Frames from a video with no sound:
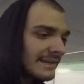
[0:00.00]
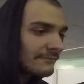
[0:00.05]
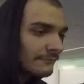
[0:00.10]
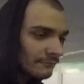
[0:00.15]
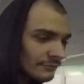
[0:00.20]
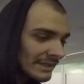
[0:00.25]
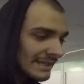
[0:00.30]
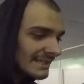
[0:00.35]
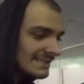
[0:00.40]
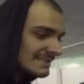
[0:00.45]

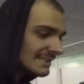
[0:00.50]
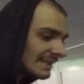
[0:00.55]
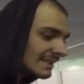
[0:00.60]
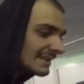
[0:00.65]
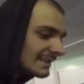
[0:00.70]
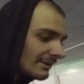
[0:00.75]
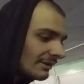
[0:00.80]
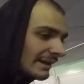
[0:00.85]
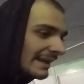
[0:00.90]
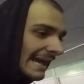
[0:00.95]

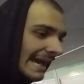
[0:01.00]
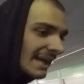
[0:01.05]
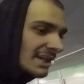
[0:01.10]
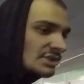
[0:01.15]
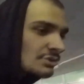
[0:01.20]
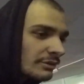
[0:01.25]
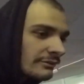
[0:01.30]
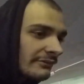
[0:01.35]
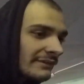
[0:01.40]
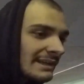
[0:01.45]
realistically, the only
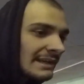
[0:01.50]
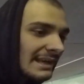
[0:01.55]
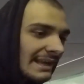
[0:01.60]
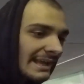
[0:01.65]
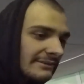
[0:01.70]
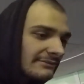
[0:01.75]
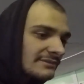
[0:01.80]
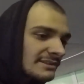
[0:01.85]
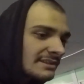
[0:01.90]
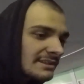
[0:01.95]
actual thing
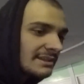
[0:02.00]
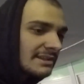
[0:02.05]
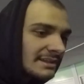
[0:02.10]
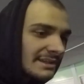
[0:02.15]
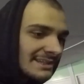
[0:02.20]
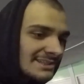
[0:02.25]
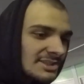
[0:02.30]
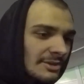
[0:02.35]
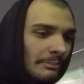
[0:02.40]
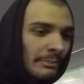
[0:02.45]
left
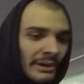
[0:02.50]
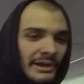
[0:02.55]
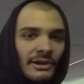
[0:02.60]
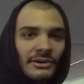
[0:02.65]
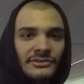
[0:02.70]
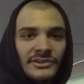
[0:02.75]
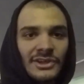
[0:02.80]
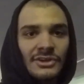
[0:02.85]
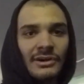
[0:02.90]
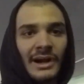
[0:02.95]
is to put it
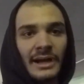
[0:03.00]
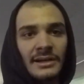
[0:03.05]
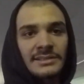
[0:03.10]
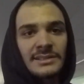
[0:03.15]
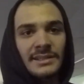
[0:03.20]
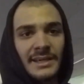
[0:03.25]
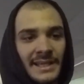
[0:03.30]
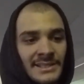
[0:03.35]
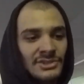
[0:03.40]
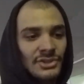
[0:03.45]
on the
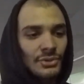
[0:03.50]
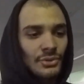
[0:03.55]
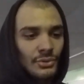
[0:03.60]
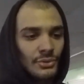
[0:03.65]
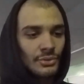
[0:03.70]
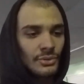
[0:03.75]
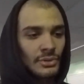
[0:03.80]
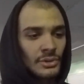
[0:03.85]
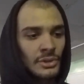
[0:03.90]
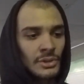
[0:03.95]
ground and
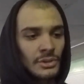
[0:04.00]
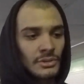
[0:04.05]
to